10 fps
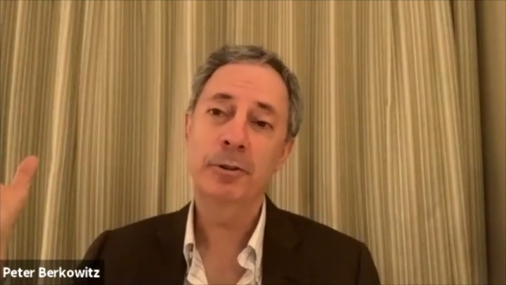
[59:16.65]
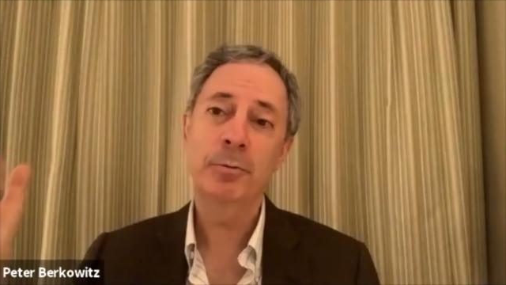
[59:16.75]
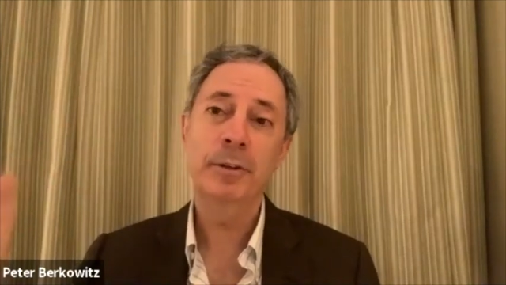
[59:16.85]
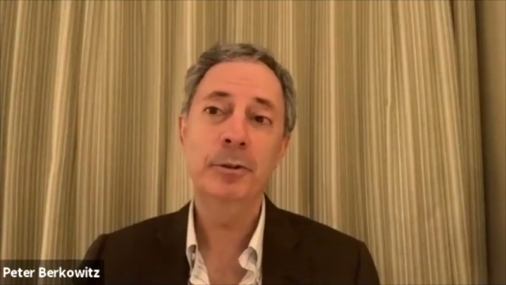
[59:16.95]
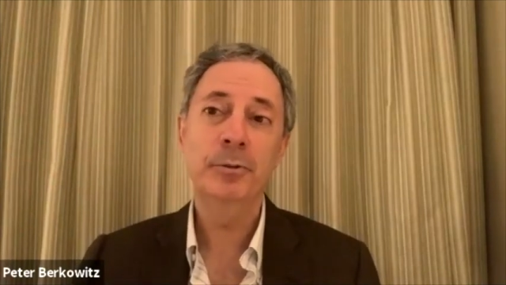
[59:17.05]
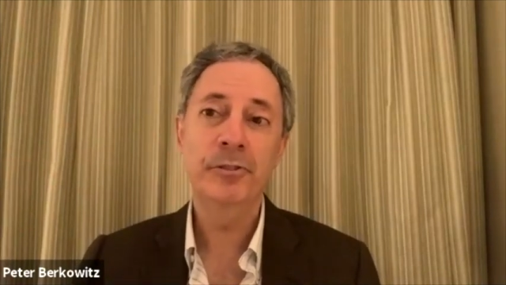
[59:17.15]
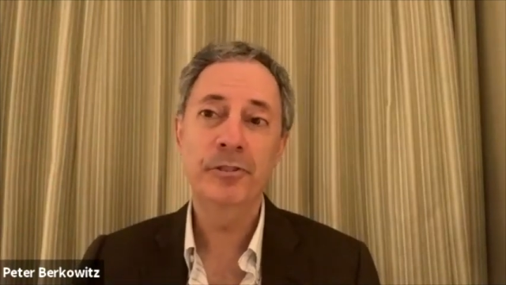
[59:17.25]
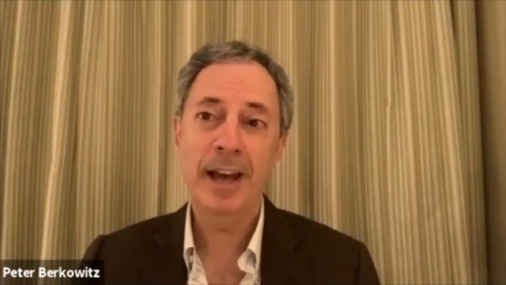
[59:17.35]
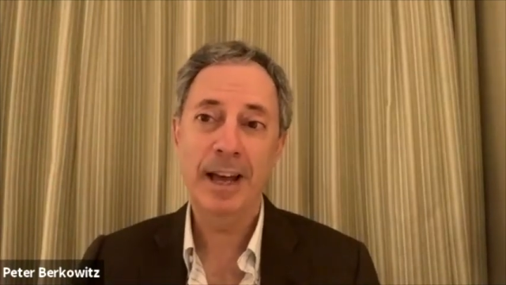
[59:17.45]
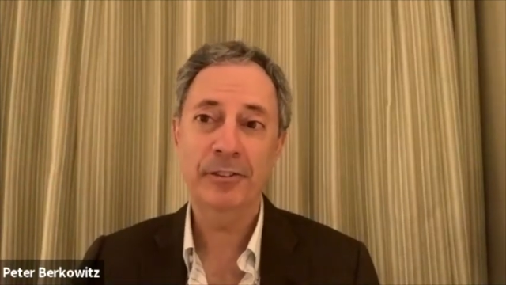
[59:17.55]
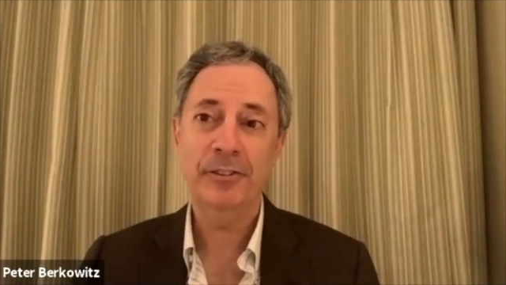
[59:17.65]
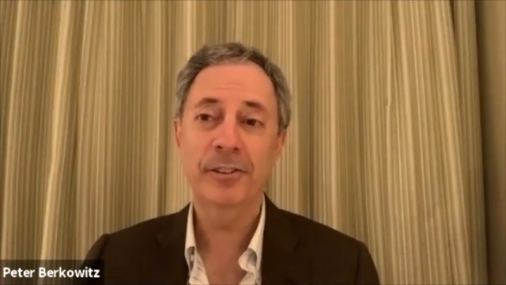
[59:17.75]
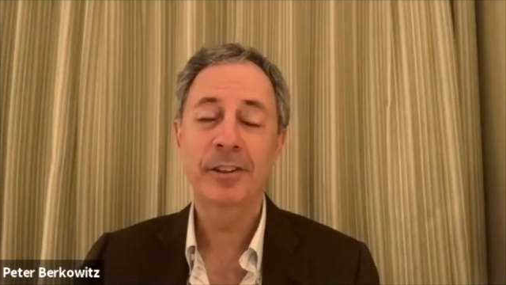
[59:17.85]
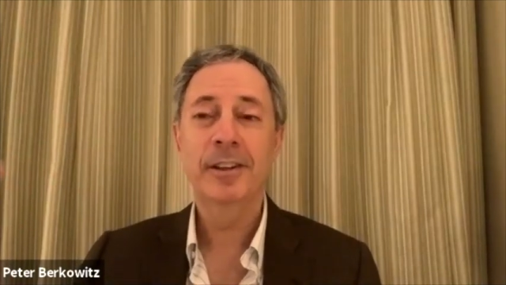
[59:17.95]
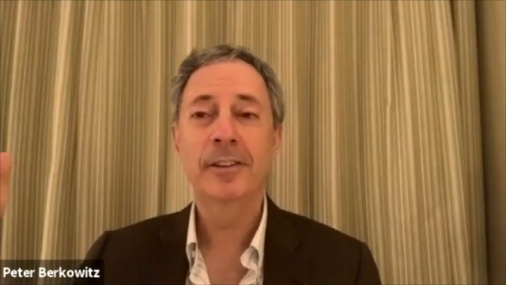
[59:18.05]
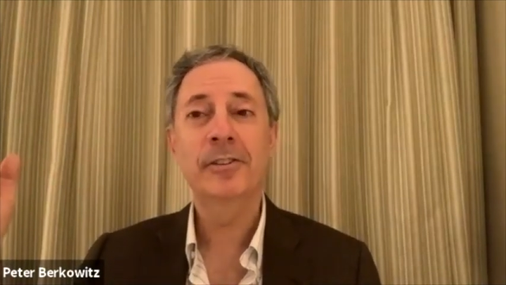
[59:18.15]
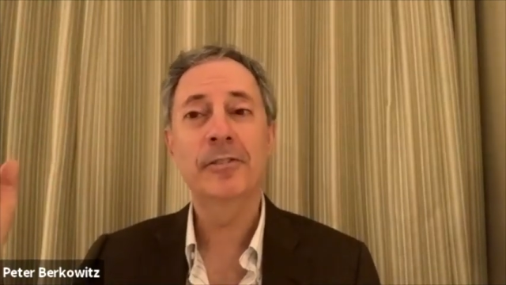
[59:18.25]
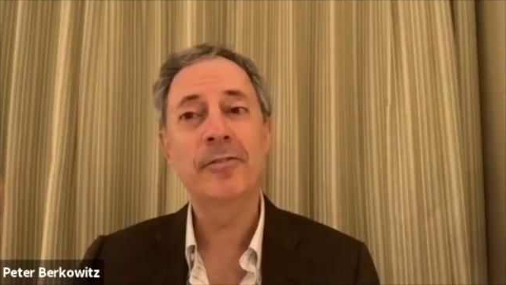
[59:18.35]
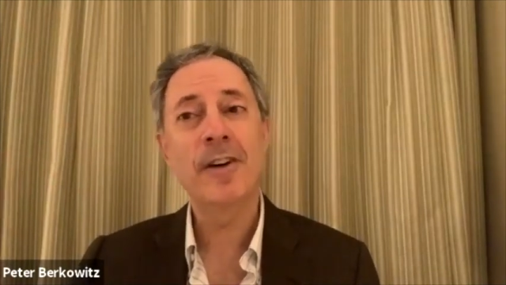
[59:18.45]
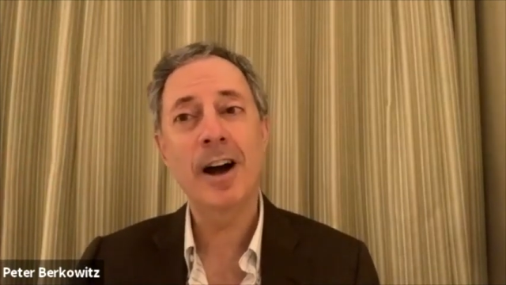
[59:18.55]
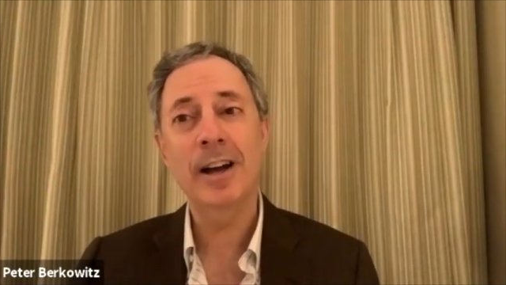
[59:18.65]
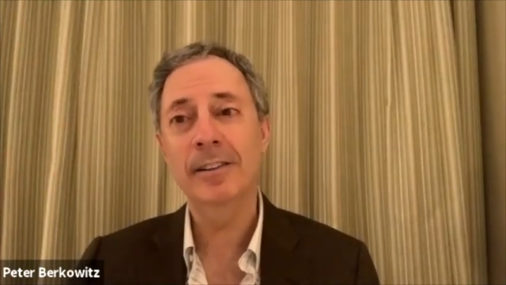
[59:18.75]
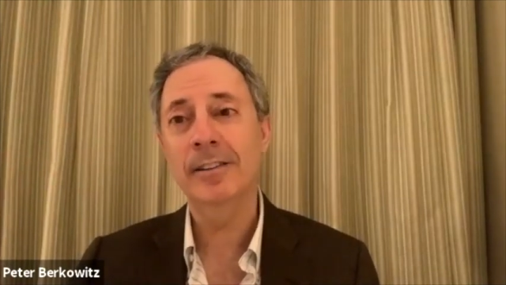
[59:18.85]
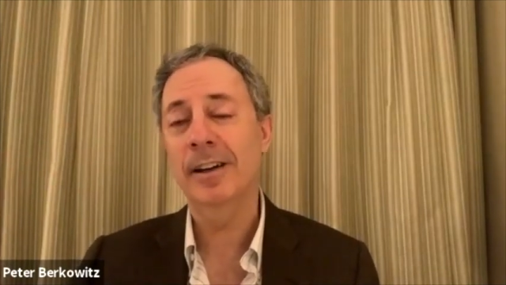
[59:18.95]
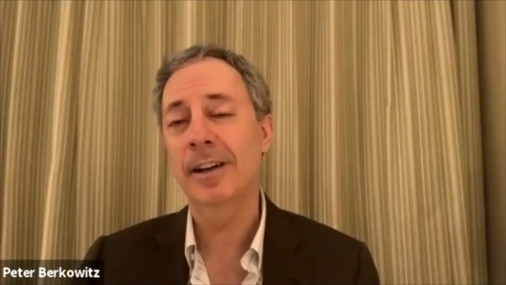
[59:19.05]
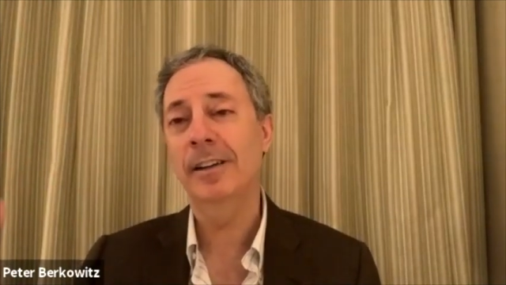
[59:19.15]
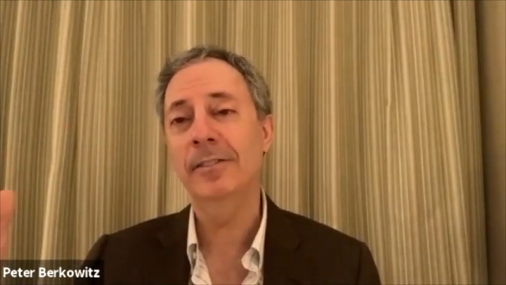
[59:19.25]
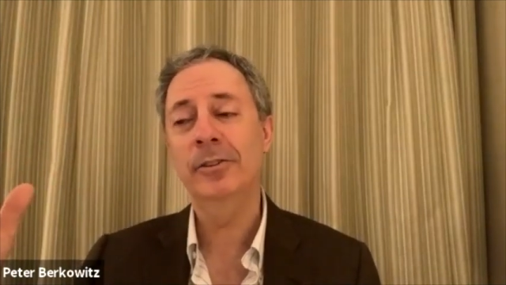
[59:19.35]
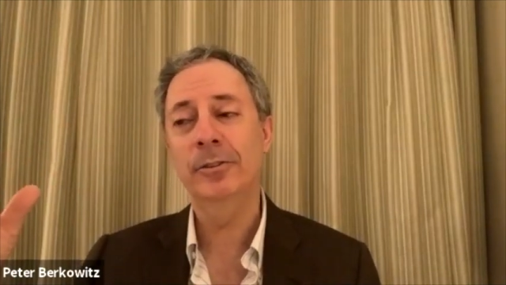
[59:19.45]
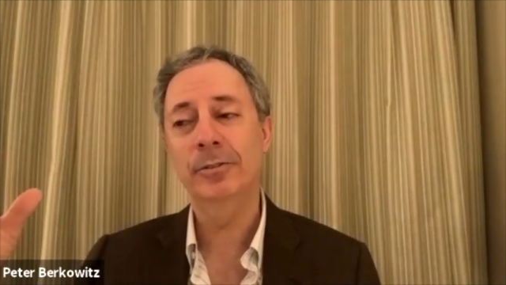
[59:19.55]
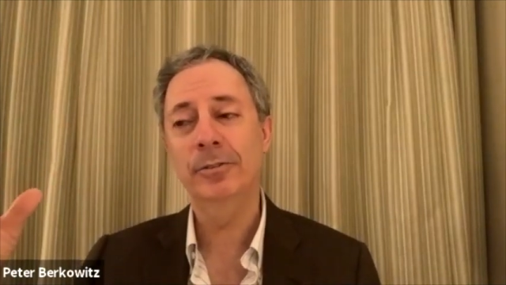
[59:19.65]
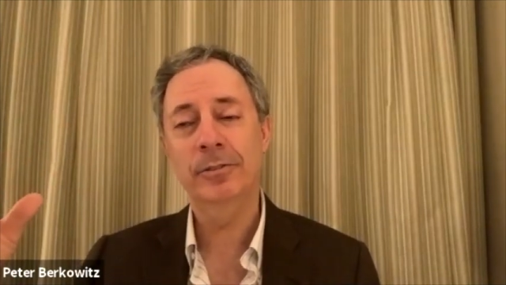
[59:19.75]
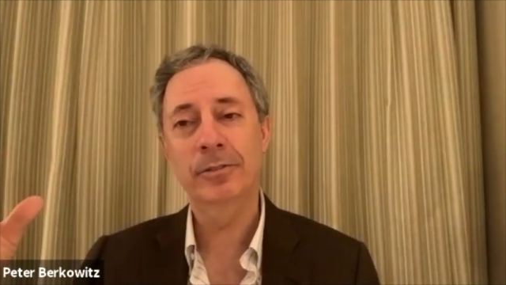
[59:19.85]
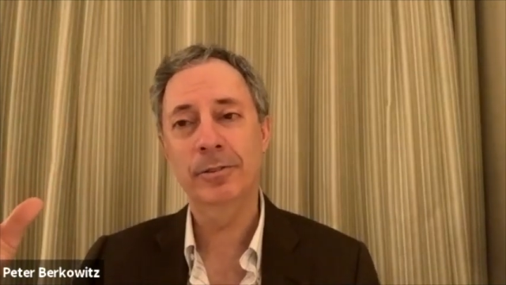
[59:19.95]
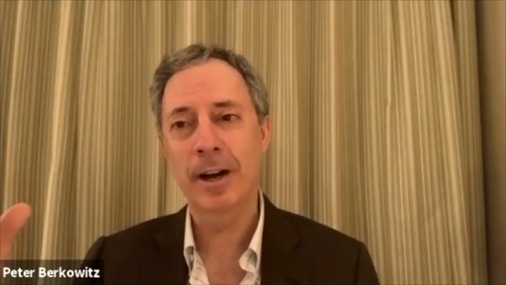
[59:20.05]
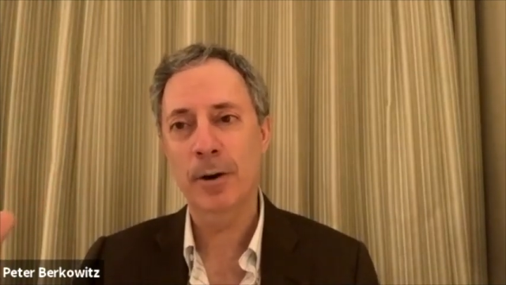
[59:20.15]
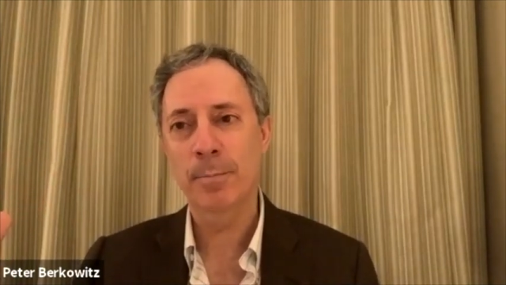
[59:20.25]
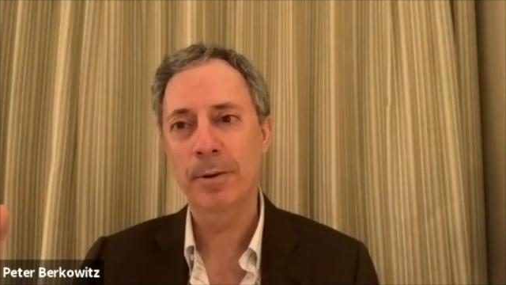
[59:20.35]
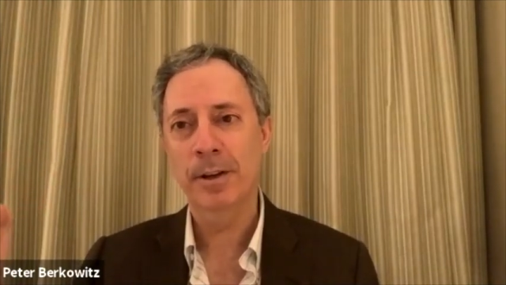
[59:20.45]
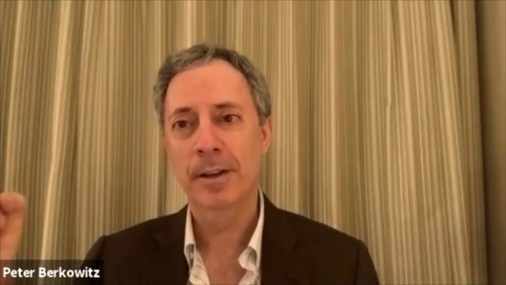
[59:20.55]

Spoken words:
which we use tests to find to help